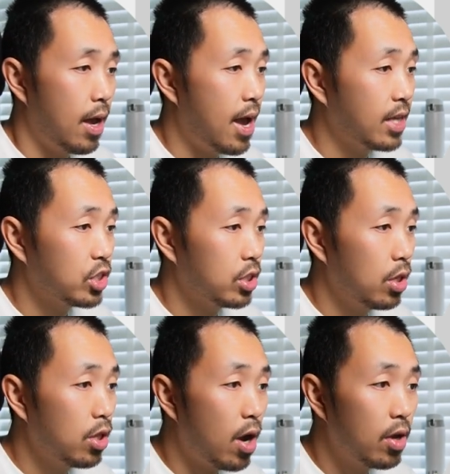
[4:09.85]
At
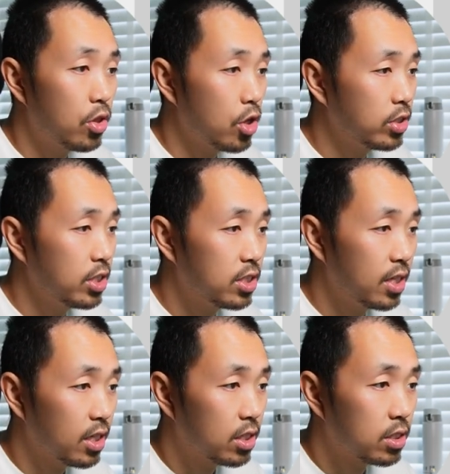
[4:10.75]

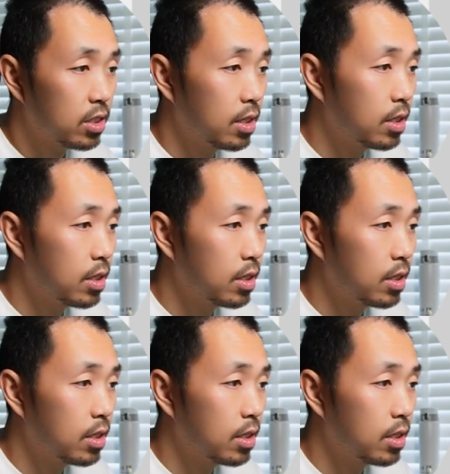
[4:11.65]
9.36,